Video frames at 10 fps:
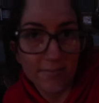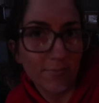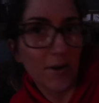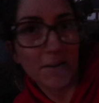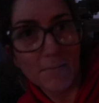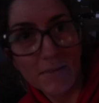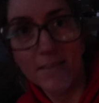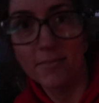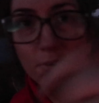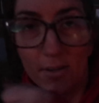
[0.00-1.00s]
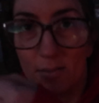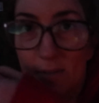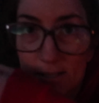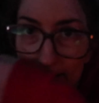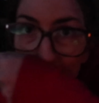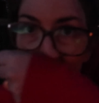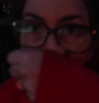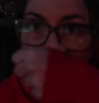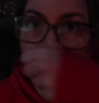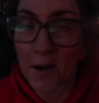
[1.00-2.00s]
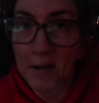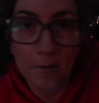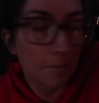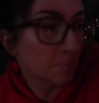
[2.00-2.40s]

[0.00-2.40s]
Welcome to Christmas Light 101.